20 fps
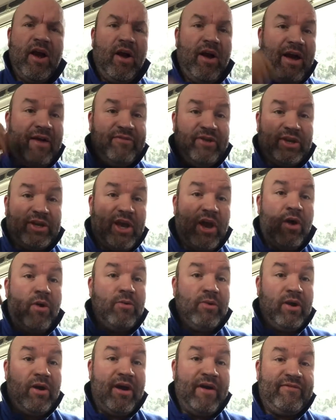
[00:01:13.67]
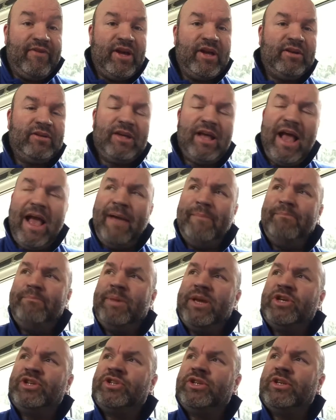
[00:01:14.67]
I have a goal, I have an
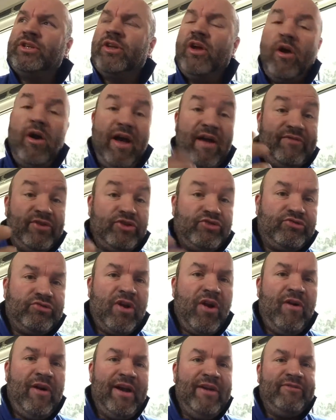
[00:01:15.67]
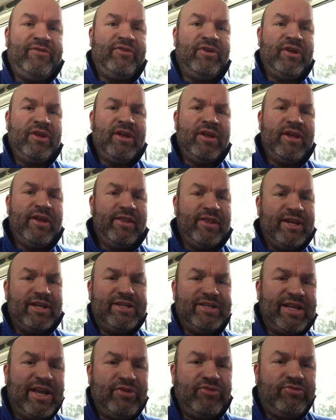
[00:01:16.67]
ambition, I have a drive that
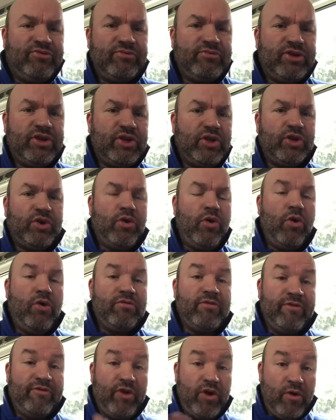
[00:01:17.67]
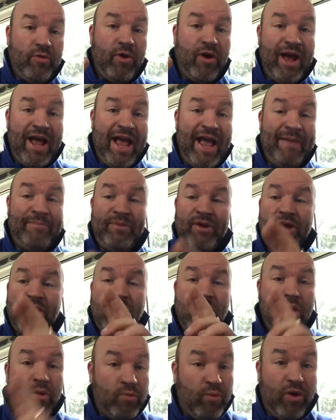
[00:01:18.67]
is central to the core of who I am,
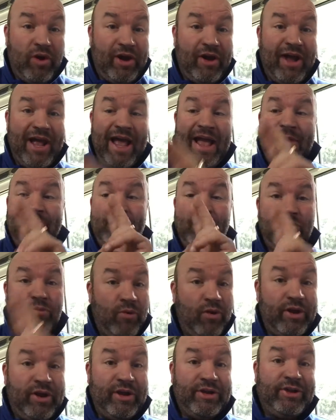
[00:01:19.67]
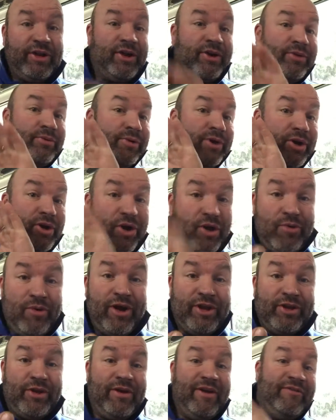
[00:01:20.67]
what I do, who
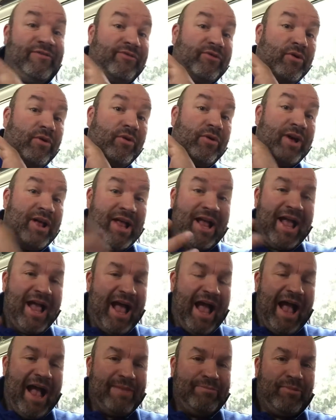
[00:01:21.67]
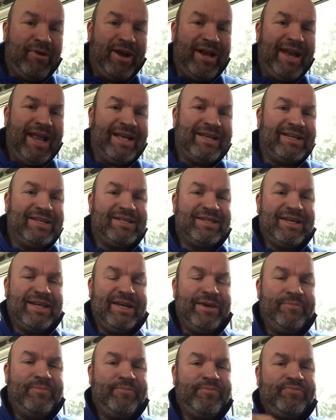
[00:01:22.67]
I do it for, and my
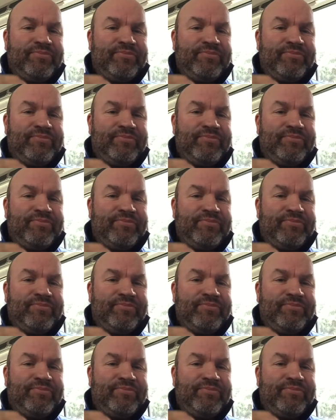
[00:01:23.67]
legacy.